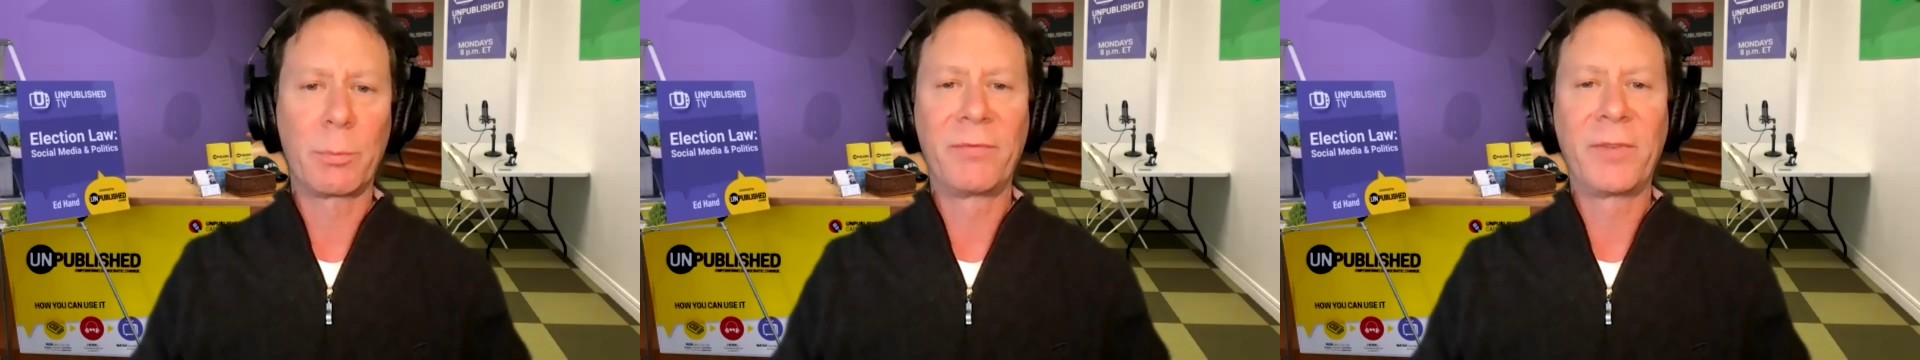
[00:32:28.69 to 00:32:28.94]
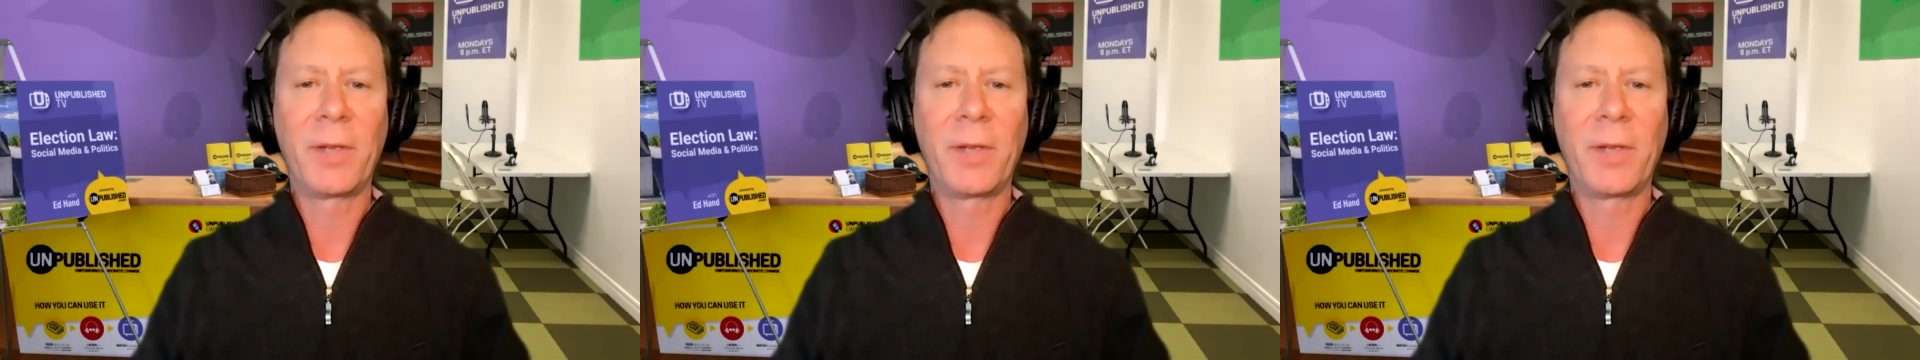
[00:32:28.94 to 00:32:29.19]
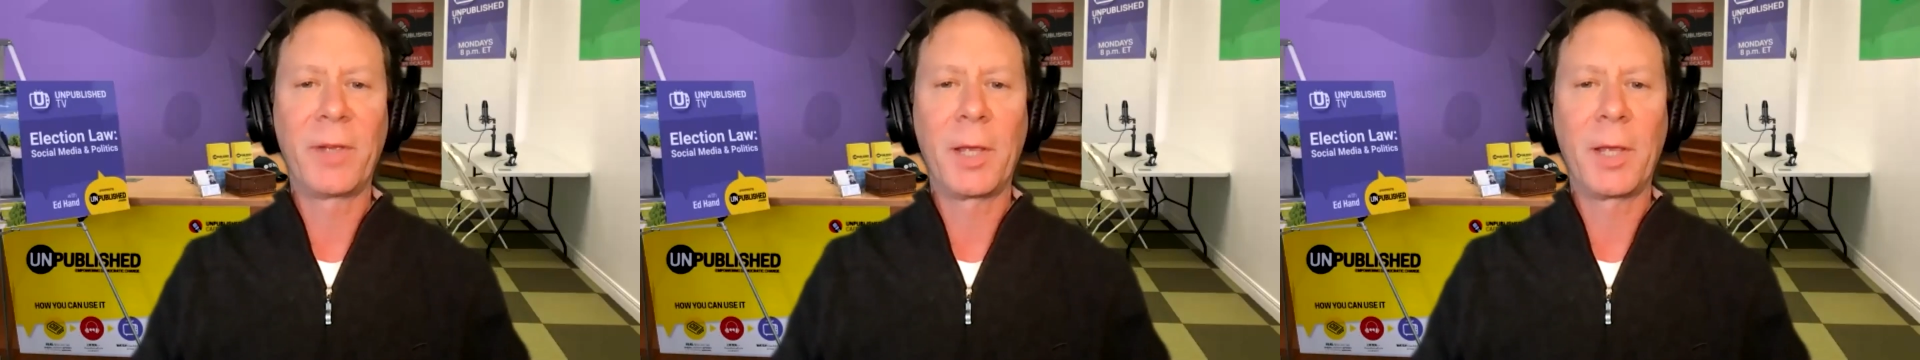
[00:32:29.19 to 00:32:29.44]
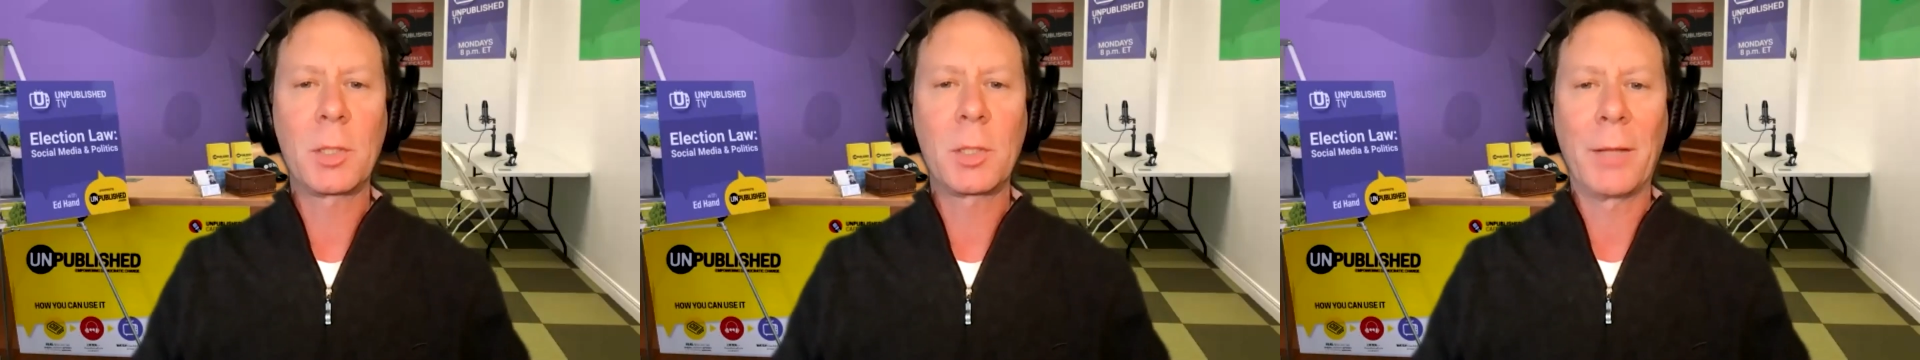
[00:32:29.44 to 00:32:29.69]

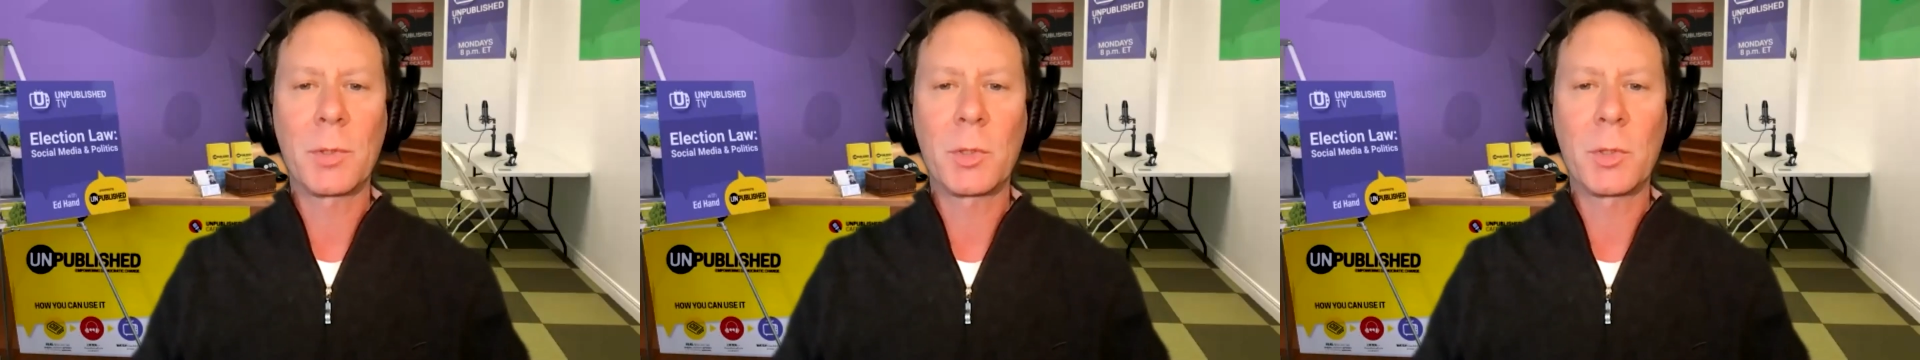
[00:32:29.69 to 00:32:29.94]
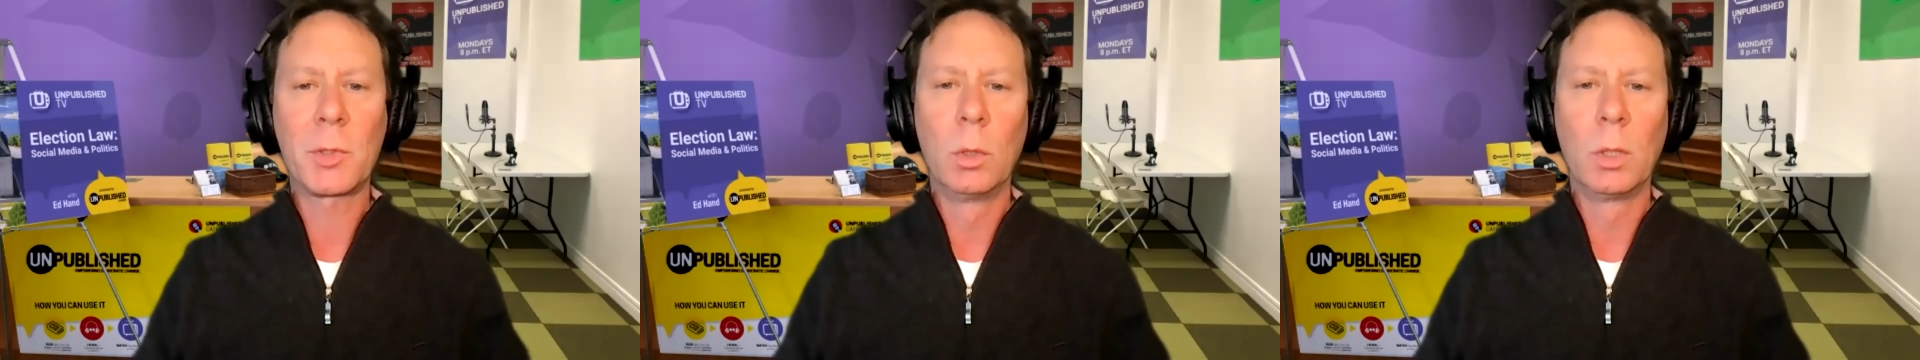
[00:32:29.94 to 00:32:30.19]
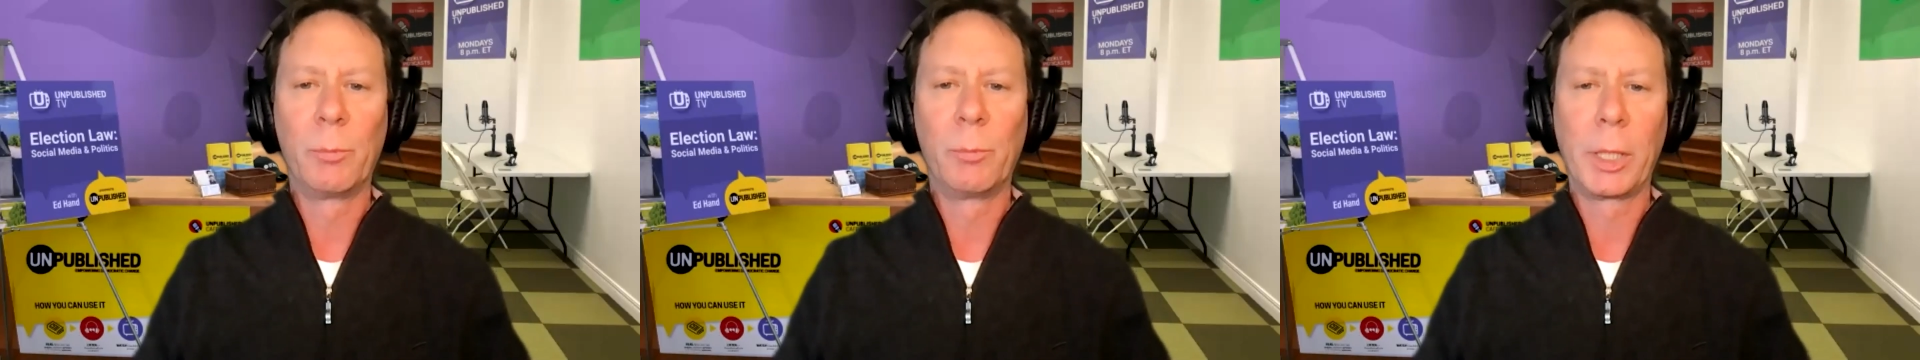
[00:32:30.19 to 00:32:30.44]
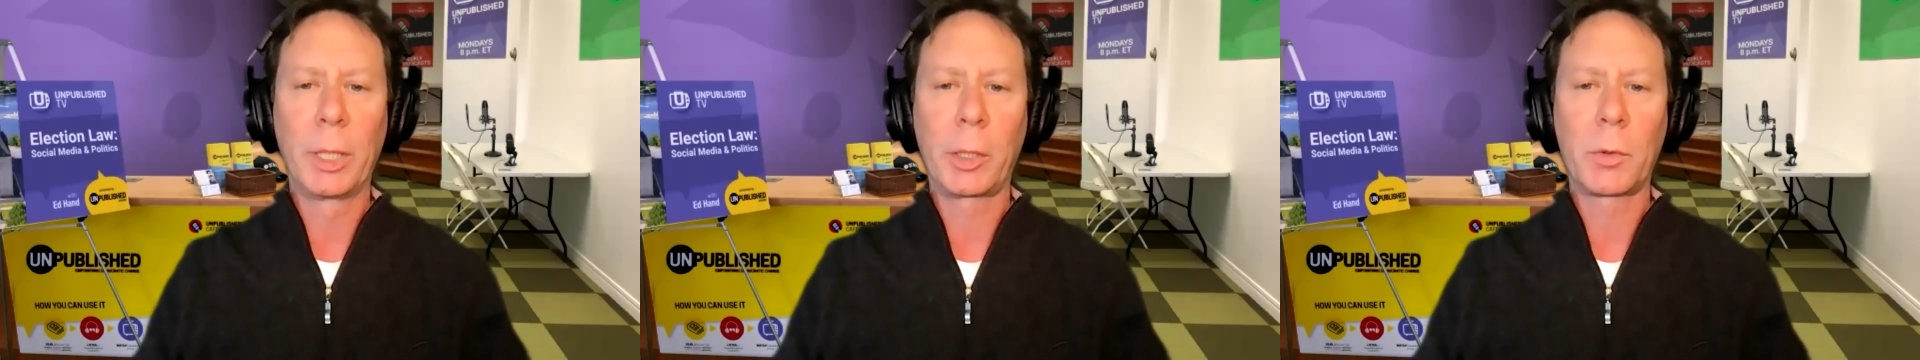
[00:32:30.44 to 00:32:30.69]
professor at the School of
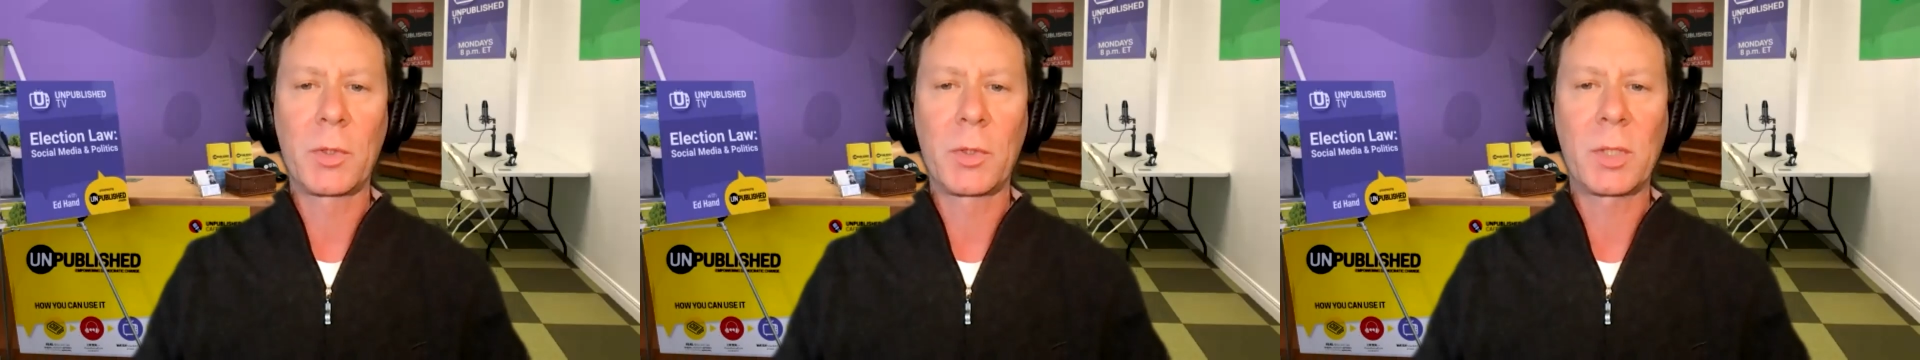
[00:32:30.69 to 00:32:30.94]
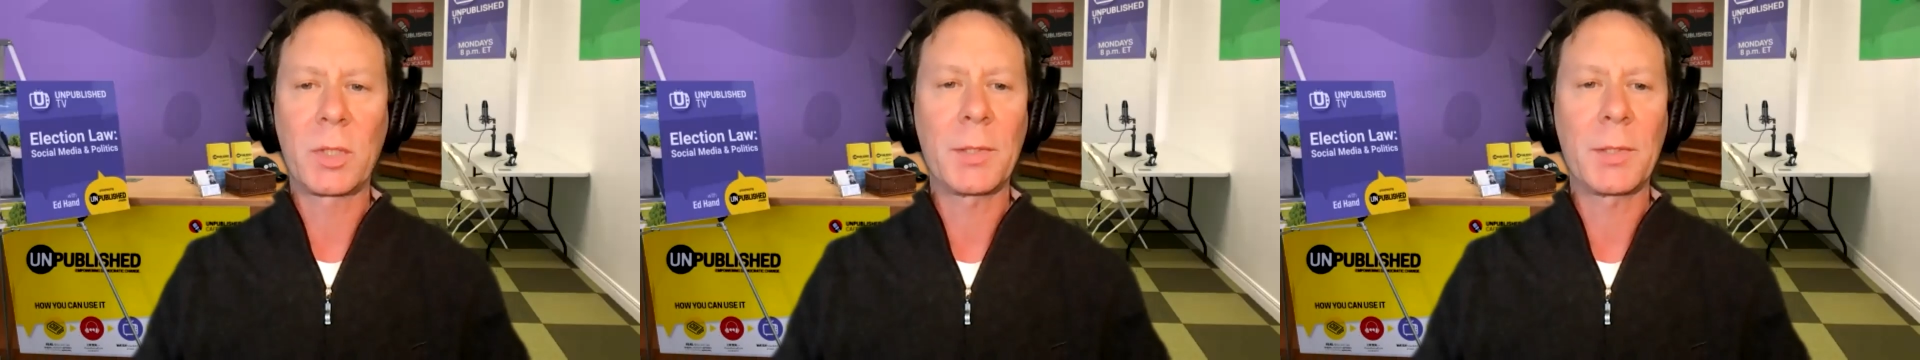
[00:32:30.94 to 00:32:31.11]
Political Studies